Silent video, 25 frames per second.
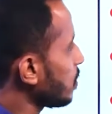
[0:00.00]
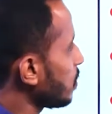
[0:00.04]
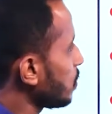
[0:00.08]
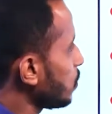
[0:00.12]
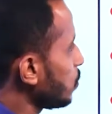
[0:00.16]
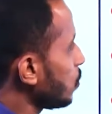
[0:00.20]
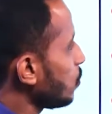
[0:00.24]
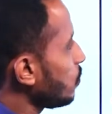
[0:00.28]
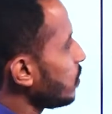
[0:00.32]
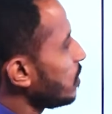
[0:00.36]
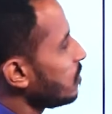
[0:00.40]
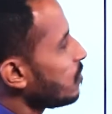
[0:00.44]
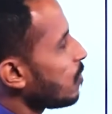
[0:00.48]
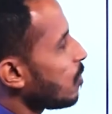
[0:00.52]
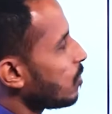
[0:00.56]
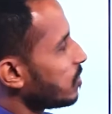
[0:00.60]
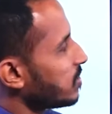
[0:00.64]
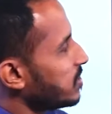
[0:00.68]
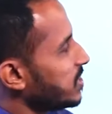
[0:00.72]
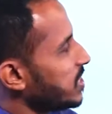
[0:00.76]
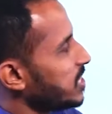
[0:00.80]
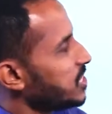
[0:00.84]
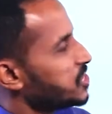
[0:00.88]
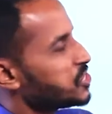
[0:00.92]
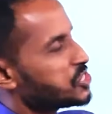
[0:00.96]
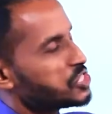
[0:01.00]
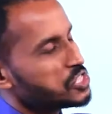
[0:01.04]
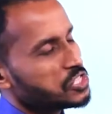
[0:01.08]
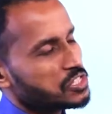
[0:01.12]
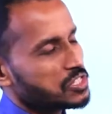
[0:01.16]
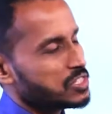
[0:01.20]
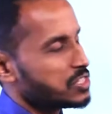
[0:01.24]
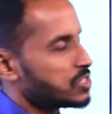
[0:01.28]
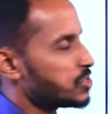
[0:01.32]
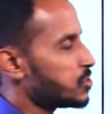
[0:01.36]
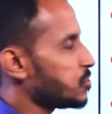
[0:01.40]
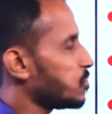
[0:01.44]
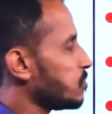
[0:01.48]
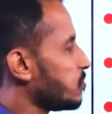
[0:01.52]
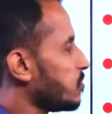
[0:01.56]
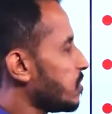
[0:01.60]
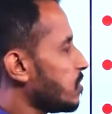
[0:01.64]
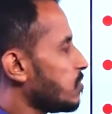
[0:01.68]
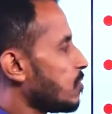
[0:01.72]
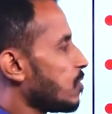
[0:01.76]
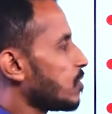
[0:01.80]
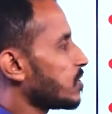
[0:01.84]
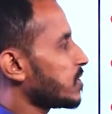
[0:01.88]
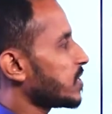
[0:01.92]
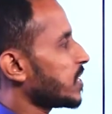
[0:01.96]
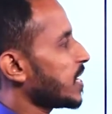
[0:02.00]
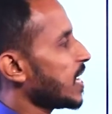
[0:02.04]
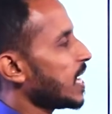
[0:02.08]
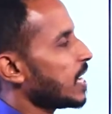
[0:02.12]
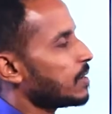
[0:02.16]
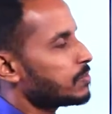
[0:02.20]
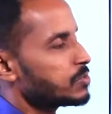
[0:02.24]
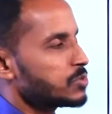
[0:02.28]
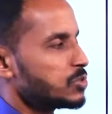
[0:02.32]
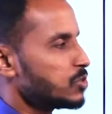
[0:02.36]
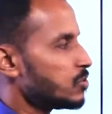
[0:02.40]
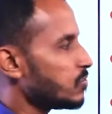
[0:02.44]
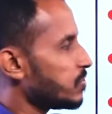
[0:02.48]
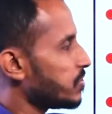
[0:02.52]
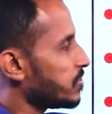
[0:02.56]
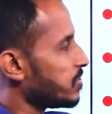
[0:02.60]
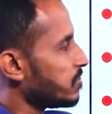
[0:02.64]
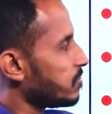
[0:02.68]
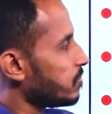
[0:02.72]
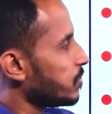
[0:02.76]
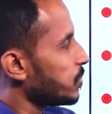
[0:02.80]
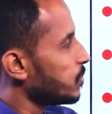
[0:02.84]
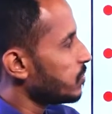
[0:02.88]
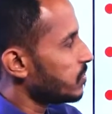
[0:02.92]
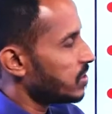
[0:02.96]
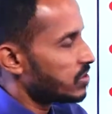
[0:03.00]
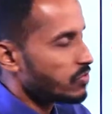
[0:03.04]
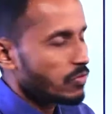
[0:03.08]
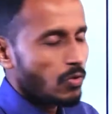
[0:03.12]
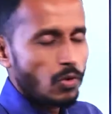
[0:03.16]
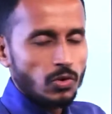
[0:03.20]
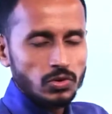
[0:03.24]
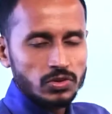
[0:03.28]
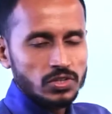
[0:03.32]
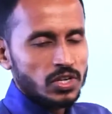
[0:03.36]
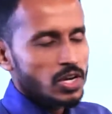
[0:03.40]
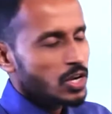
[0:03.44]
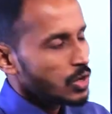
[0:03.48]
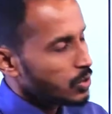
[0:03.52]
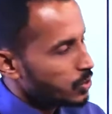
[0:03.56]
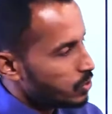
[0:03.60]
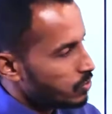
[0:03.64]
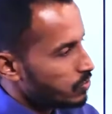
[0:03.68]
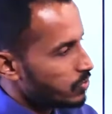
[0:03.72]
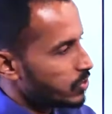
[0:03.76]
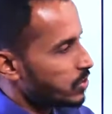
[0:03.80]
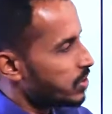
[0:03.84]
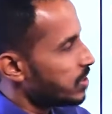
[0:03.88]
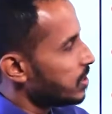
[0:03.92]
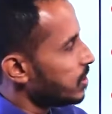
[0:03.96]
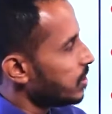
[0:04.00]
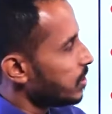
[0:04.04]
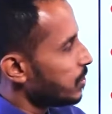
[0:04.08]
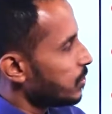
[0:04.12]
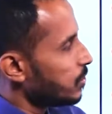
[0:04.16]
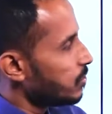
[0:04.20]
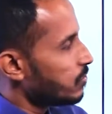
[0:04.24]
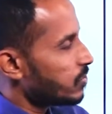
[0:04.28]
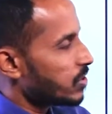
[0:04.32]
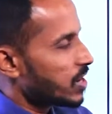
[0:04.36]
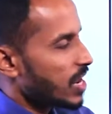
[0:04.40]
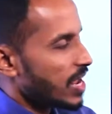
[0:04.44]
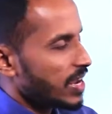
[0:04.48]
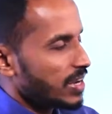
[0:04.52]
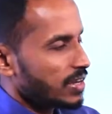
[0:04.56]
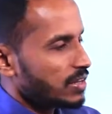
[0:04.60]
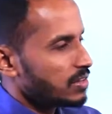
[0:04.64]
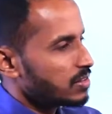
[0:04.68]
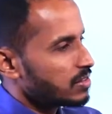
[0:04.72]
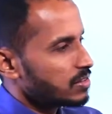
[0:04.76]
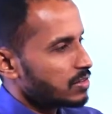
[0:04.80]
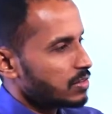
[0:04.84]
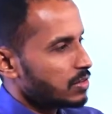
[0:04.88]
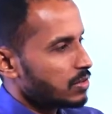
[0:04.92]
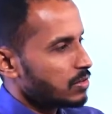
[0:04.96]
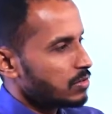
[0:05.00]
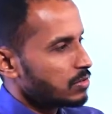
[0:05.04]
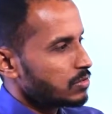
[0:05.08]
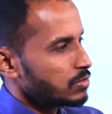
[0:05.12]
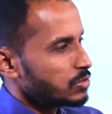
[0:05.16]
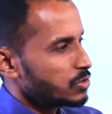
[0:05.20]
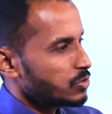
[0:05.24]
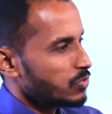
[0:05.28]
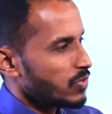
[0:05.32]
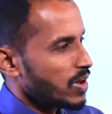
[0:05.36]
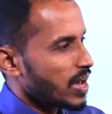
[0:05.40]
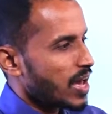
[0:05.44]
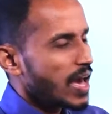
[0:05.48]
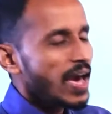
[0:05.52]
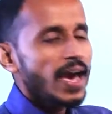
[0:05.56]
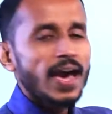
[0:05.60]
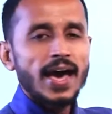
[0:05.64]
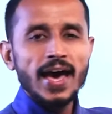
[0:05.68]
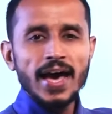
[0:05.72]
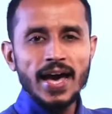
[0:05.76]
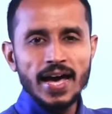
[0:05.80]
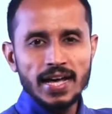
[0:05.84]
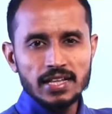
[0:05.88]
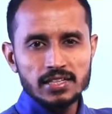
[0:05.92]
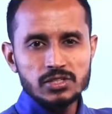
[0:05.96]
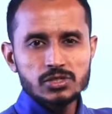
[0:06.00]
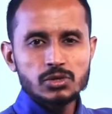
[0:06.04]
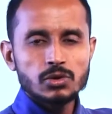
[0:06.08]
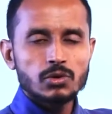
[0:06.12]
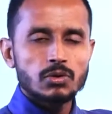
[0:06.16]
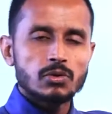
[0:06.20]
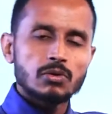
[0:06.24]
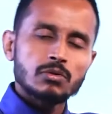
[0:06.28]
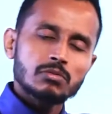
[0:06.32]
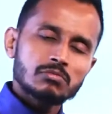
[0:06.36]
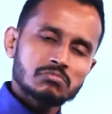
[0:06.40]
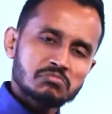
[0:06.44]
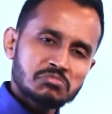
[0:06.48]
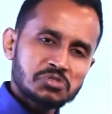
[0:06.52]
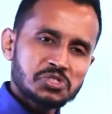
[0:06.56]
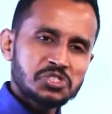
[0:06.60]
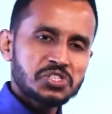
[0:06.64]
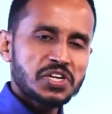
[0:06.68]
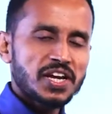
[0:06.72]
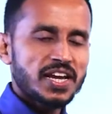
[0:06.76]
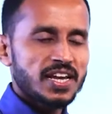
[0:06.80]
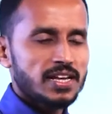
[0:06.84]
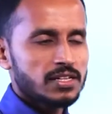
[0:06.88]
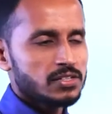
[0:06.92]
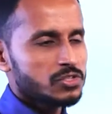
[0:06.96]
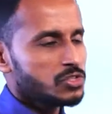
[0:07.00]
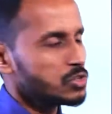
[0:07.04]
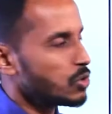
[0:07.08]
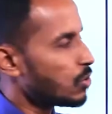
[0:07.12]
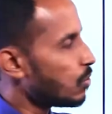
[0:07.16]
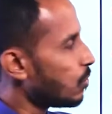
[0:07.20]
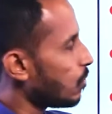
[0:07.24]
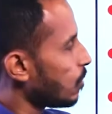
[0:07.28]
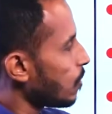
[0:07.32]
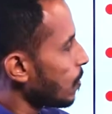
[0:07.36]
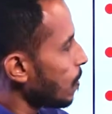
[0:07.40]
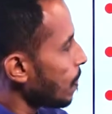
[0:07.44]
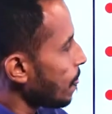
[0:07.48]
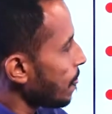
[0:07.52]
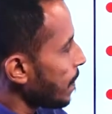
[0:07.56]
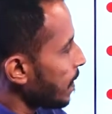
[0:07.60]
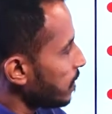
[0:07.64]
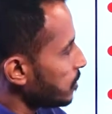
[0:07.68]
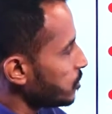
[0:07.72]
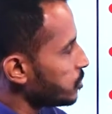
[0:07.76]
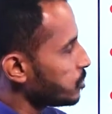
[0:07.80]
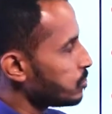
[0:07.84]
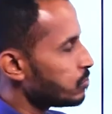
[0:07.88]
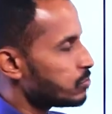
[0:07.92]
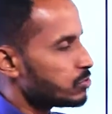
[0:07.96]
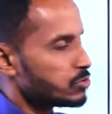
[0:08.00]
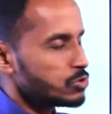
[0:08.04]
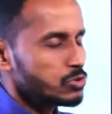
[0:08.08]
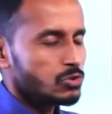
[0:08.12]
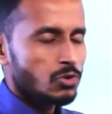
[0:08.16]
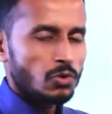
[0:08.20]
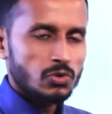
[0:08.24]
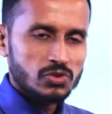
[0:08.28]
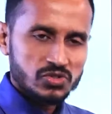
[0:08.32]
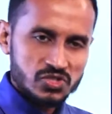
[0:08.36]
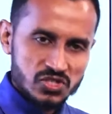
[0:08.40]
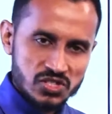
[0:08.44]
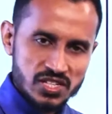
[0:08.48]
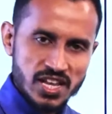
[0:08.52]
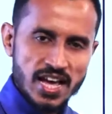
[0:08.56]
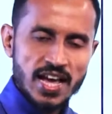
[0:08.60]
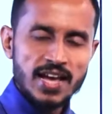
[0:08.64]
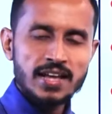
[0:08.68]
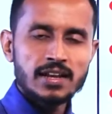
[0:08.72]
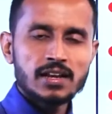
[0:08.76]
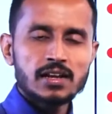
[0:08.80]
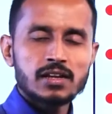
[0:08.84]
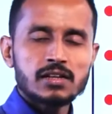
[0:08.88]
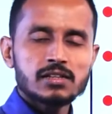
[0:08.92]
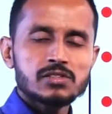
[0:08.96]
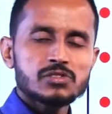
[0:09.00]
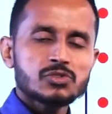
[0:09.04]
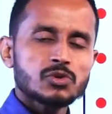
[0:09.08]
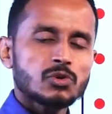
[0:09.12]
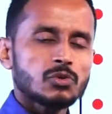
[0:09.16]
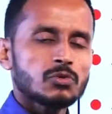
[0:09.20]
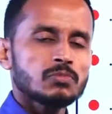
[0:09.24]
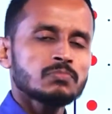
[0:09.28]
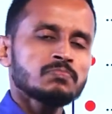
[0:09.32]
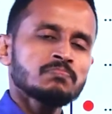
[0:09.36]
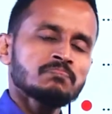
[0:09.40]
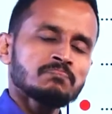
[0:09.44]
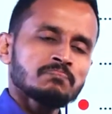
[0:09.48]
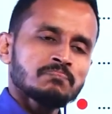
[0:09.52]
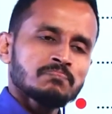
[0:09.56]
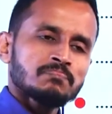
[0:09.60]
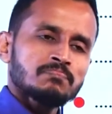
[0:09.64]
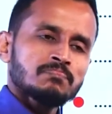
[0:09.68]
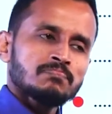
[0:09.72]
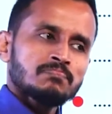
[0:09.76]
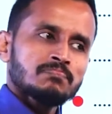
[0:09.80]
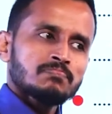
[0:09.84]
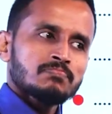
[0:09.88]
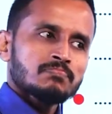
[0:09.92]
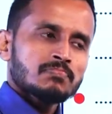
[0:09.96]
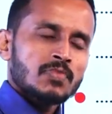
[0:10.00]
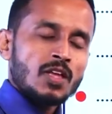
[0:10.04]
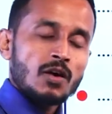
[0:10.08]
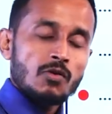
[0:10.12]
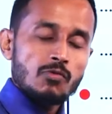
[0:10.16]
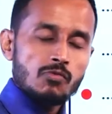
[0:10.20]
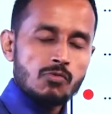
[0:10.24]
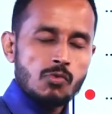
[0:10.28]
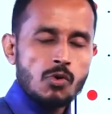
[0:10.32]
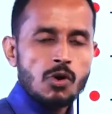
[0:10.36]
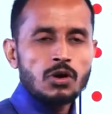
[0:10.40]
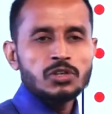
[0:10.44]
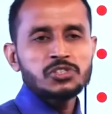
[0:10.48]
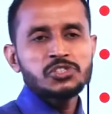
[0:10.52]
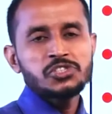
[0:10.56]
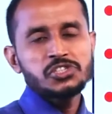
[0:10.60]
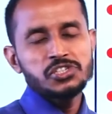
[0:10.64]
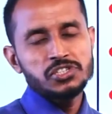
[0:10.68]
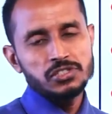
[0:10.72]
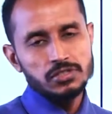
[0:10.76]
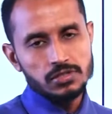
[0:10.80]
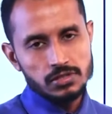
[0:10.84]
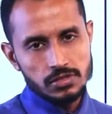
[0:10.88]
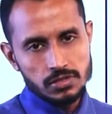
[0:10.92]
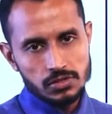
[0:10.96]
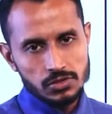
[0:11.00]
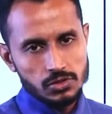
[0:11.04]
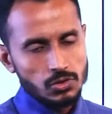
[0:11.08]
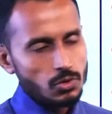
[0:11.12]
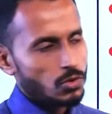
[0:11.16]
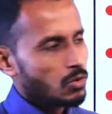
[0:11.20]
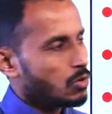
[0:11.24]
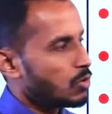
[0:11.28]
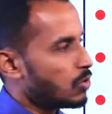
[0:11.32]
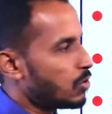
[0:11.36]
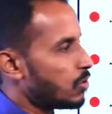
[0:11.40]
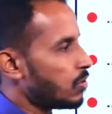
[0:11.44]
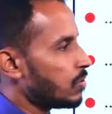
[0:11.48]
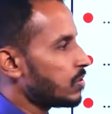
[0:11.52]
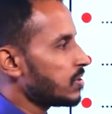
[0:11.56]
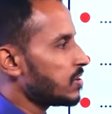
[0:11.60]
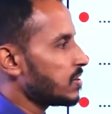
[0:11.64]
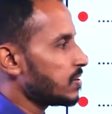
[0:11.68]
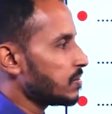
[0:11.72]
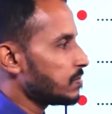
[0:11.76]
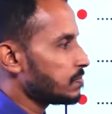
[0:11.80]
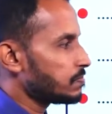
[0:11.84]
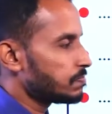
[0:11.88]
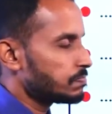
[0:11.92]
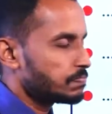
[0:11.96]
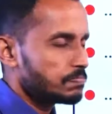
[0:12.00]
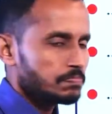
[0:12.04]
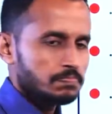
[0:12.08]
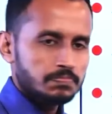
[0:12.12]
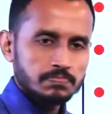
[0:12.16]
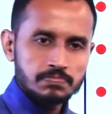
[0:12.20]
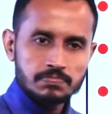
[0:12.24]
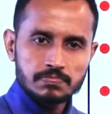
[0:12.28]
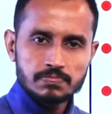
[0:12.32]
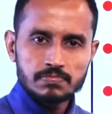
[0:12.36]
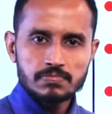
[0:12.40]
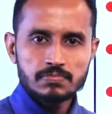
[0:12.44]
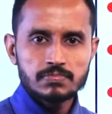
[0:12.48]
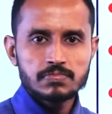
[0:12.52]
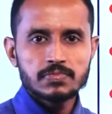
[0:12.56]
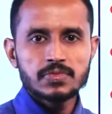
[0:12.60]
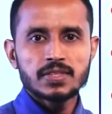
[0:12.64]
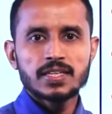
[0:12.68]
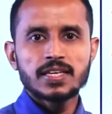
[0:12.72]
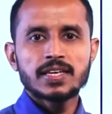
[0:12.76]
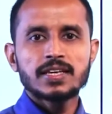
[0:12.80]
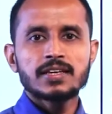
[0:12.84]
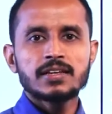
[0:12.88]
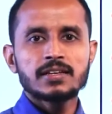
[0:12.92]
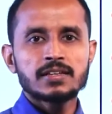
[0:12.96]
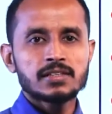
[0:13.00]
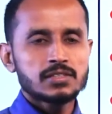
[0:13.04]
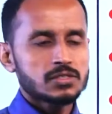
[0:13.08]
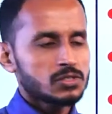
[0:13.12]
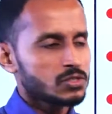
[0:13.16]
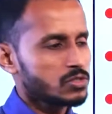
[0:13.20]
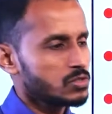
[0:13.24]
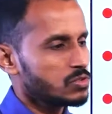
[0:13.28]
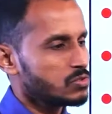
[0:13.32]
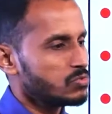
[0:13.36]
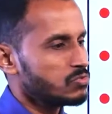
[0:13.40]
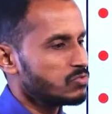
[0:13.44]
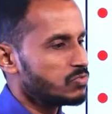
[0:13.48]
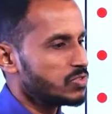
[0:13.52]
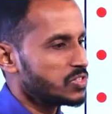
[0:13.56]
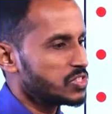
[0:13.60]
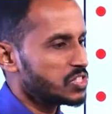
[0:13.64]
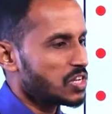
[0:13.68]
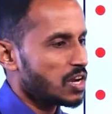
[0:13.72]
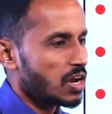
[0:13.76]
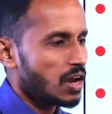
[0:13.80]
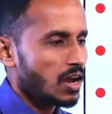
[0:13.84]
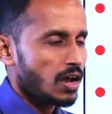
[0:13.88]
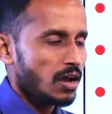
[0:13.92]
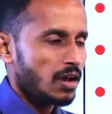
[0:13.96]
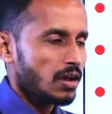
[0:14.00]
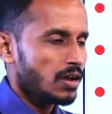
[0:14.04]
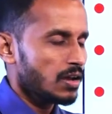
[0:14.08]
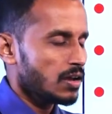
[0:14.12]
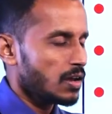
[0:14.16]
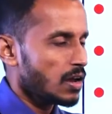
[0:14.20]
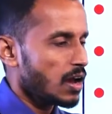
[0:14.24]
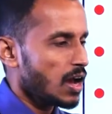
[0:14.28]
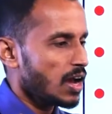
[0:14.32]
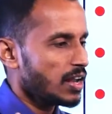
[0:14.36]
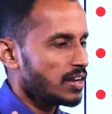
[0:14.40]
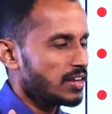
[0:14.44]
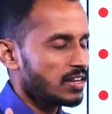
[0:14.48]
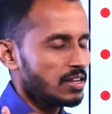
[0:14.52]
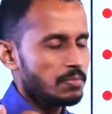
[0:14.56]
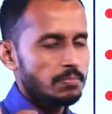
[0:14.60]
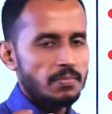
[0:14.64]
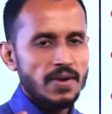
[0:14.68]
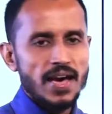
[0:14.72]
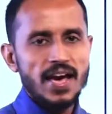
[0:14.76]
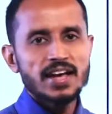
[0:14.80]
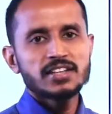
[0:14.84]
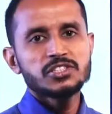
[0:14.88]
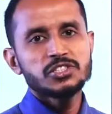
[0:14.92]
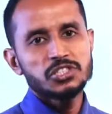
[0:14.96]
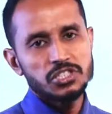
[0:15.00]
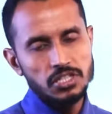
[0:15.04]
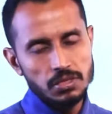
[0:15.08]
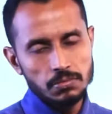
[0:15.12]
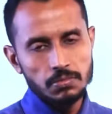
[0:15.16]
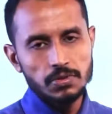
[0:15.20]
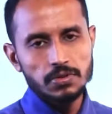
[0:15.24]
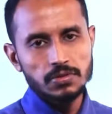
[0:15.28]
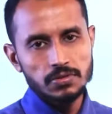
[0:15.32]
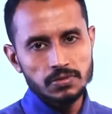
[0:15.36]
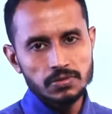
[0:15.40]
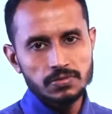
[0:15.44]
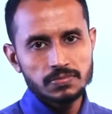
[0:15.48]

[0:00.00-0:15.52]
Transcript: You will want t-shirts, you will want caps, you would like, to wear hats or shades or shoes or sandals or watches or things which are unimaginable.